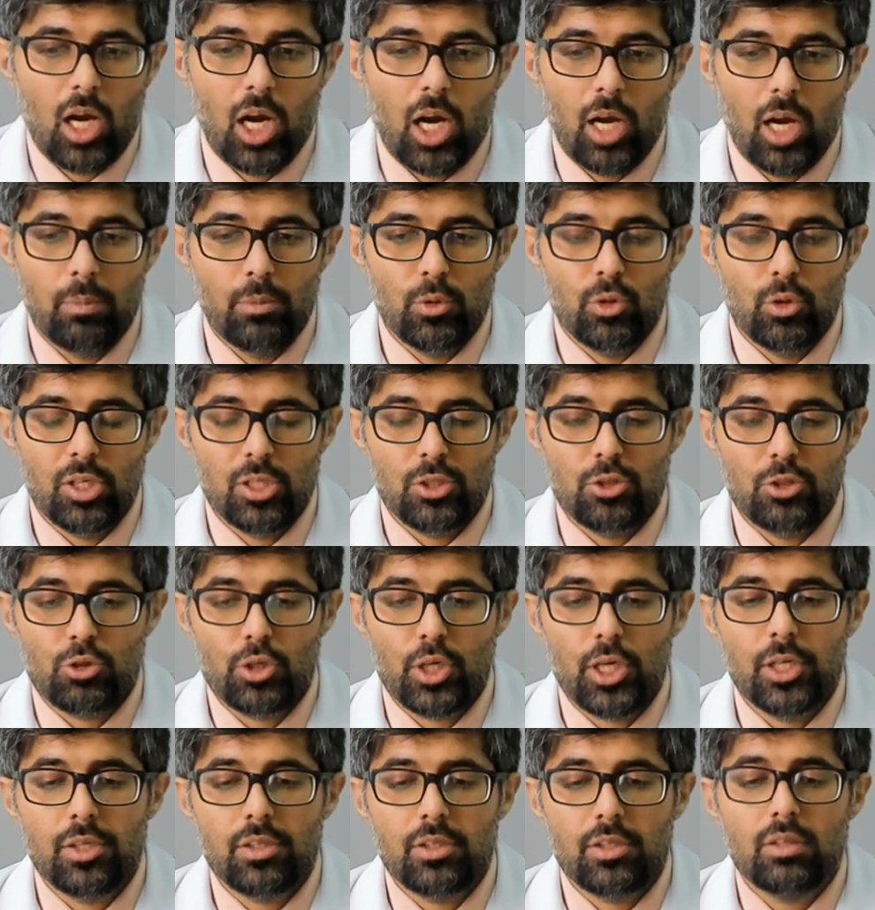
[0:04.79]
I'm your
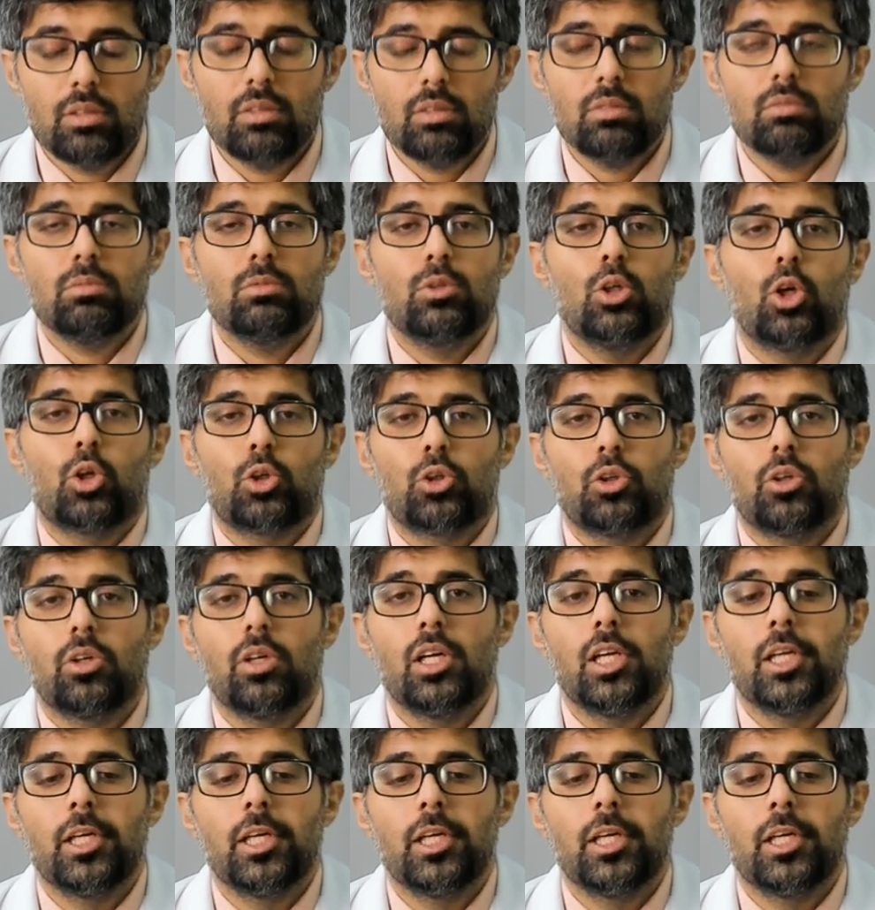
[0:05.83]
educator, Dr.